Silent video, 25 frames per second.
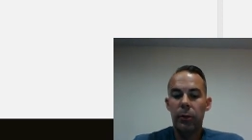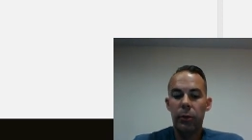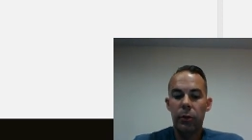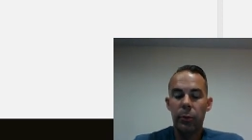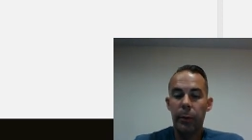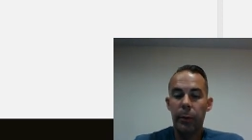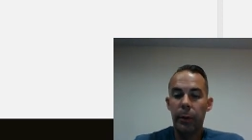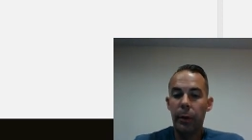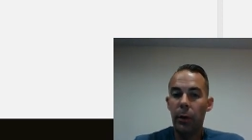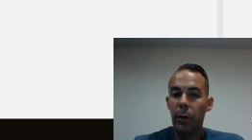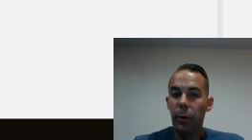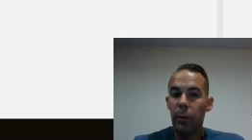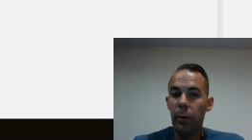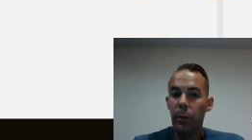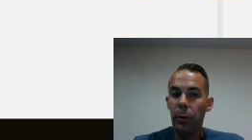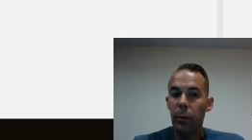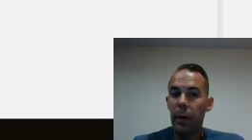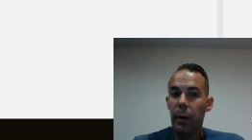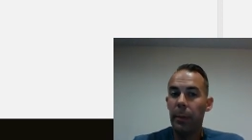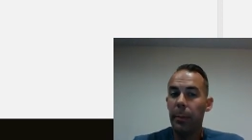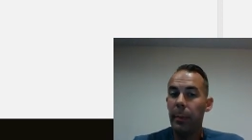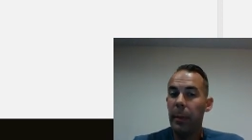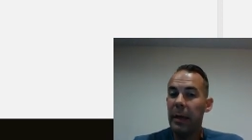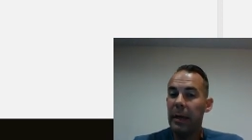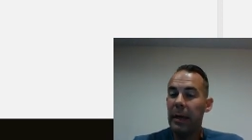So we go
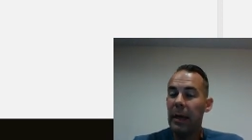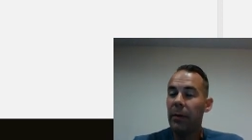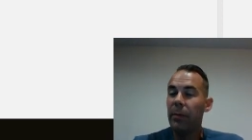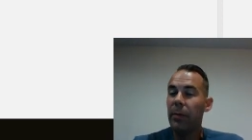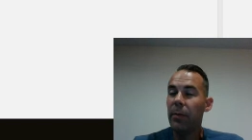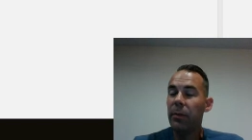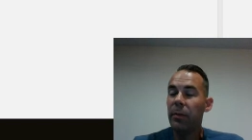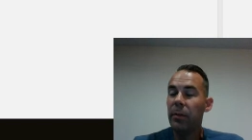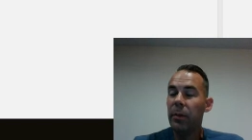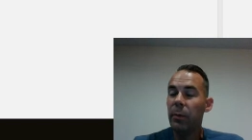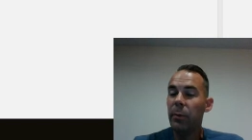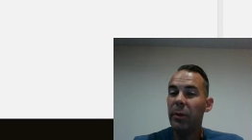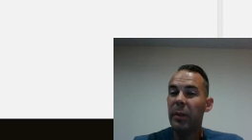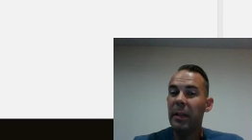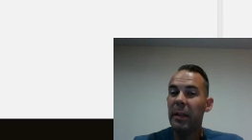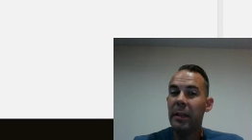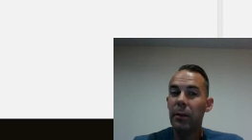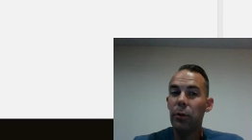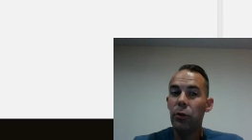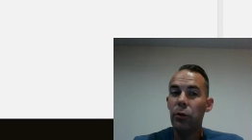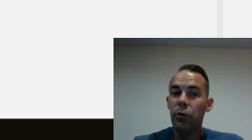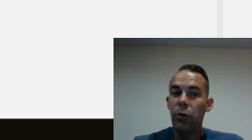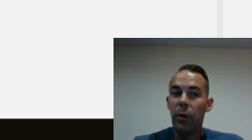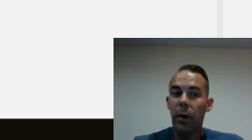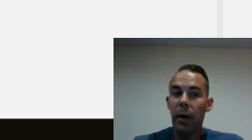and make everything
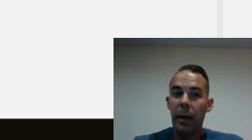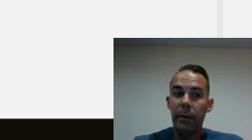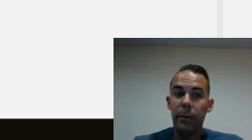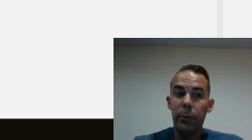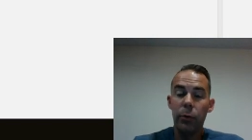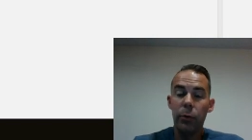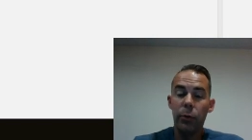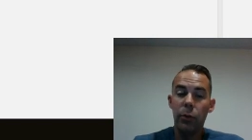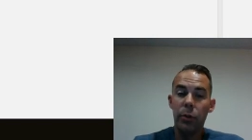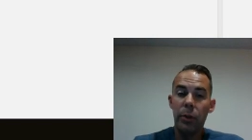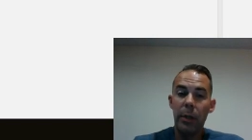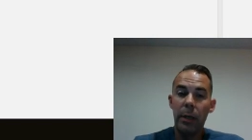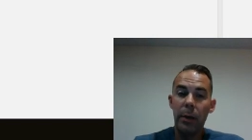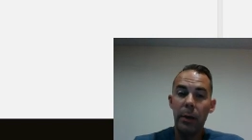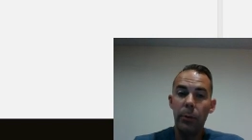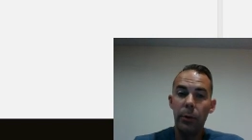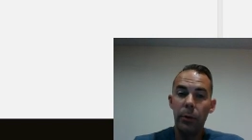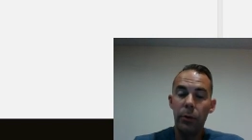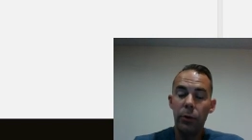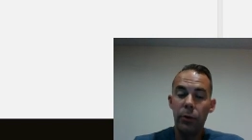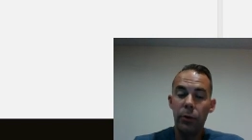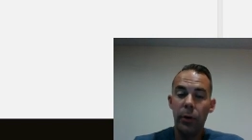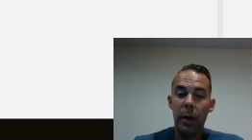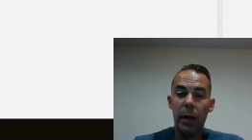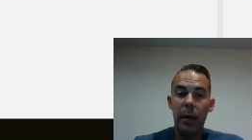within Drive. So stay
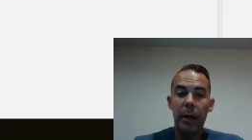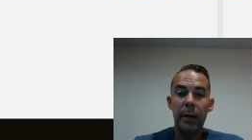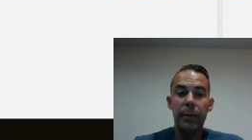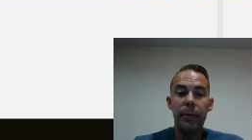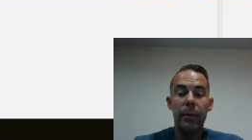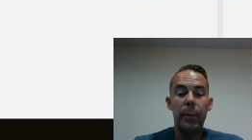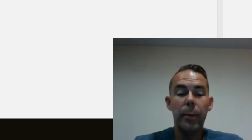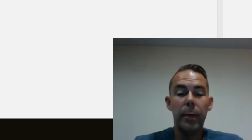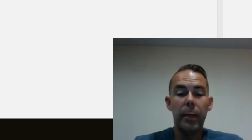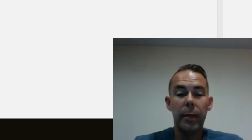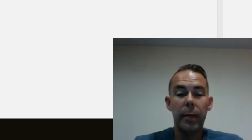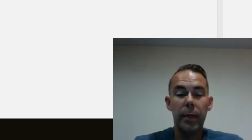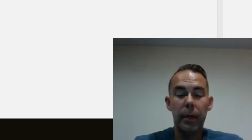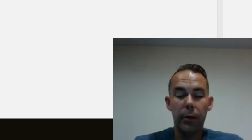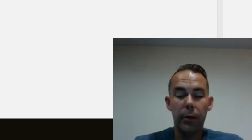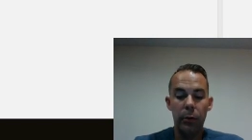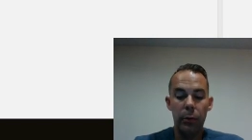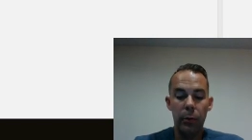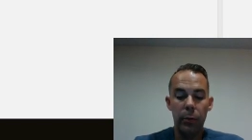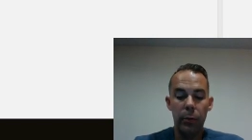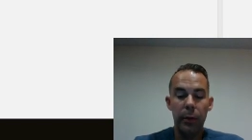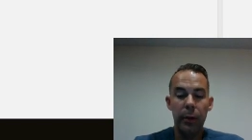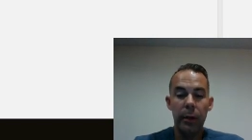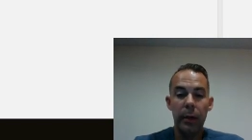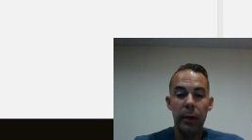within Drive. I'm making a
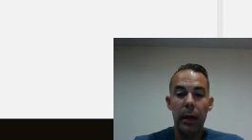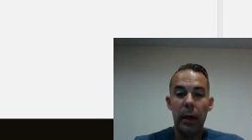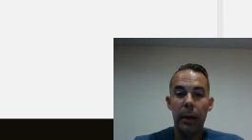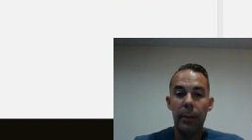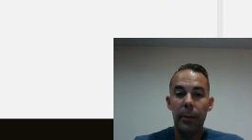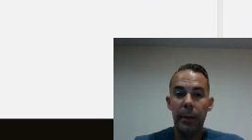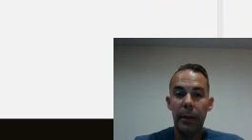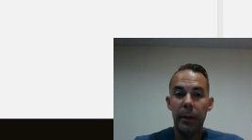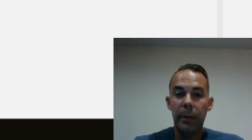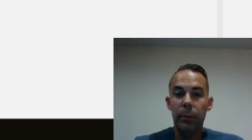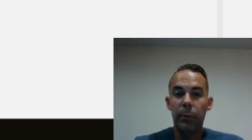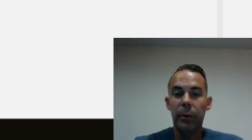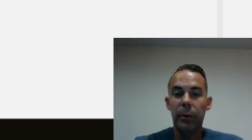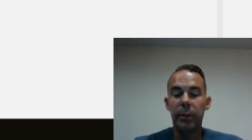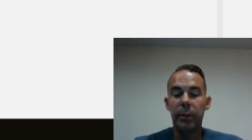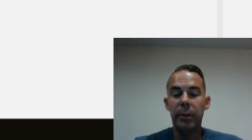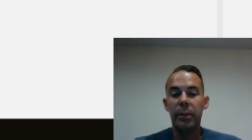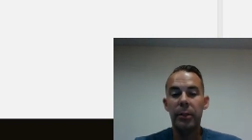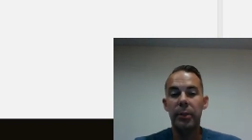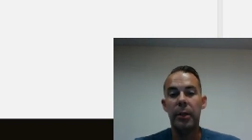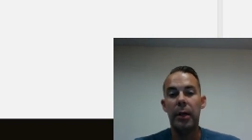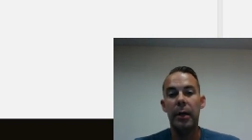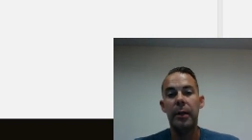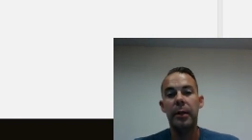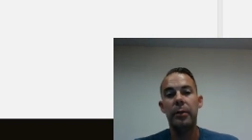new one. I'm making one in
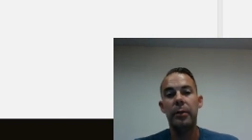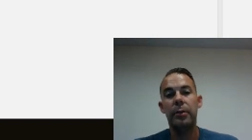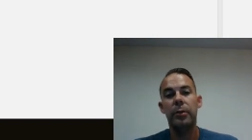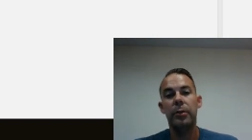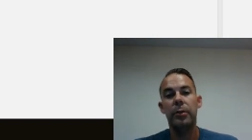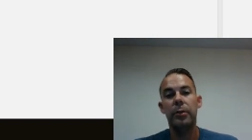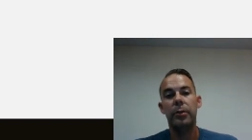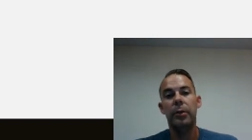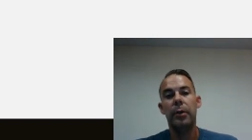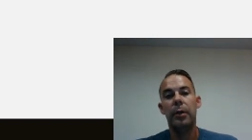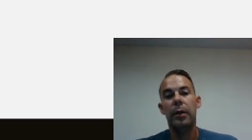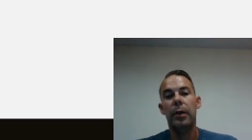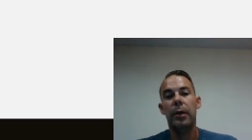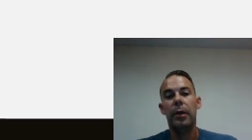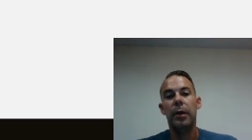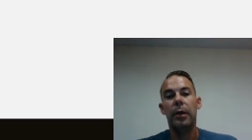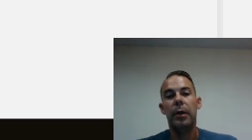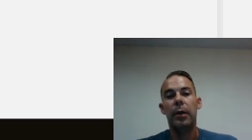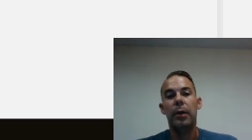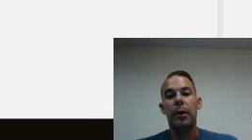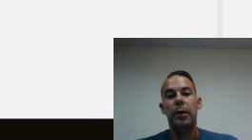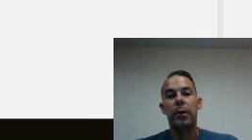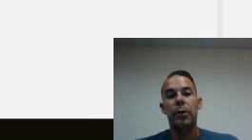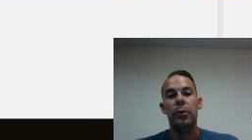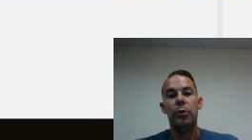science.
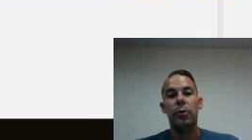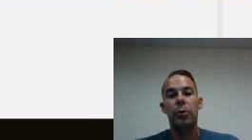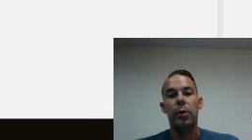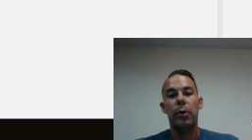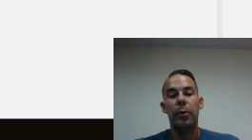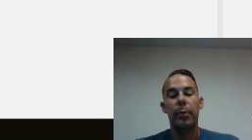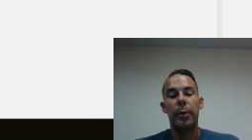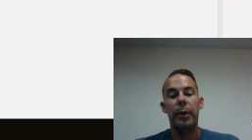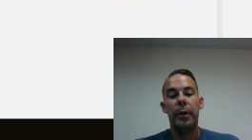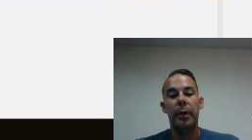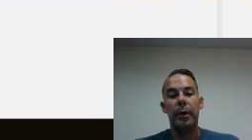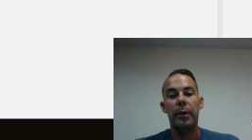So I want